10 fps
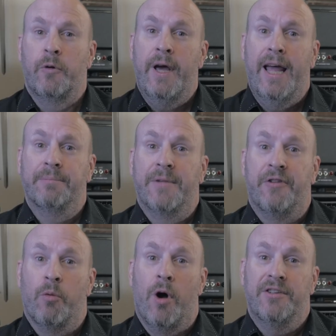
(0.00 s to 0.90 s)
So hey, if
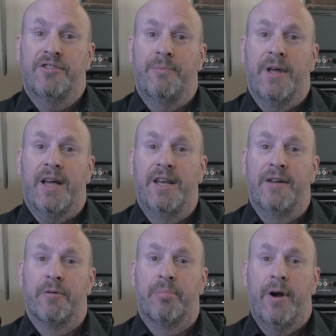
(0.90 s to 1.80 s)
you want something that can
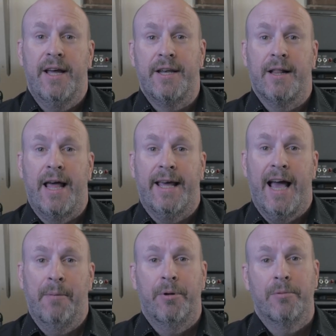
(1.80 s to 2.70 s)
never break and you like
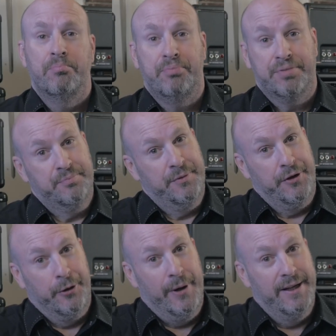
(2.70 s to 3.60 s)
Apple,
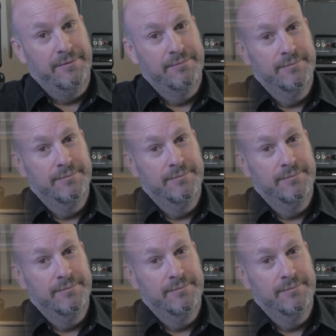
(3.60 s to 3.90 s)
you're in.